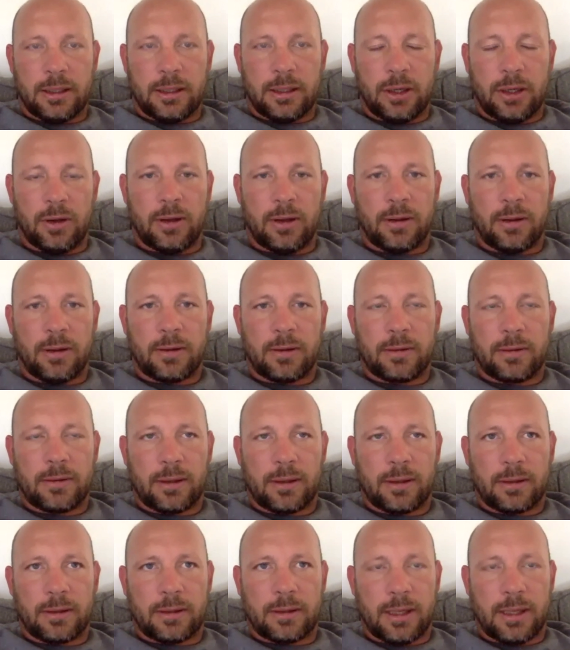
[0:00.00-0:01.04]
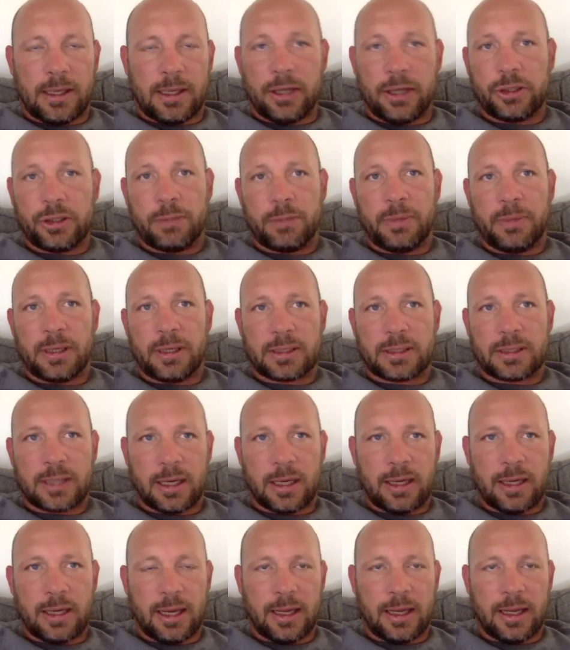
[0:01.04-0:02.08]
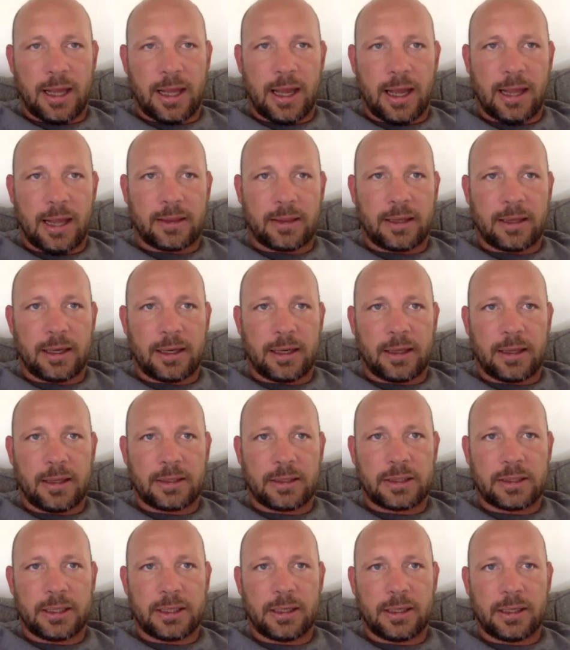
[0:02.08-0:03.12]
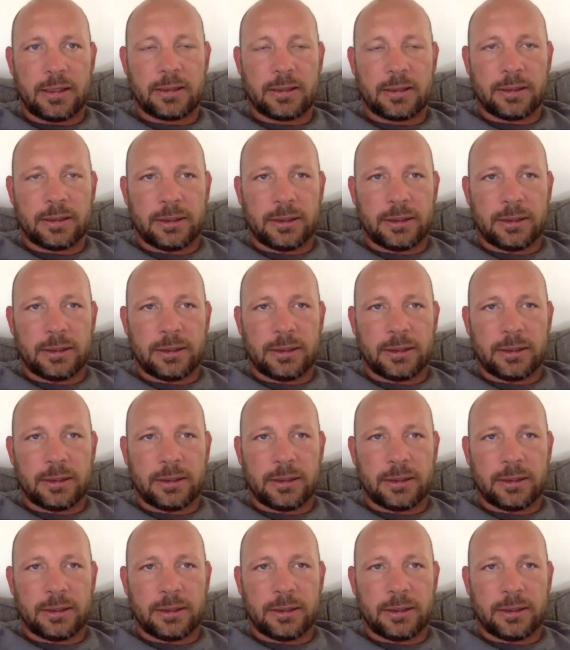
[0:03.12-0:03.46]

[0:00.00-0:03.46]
I think he should be a Sunday guy at the end of this year.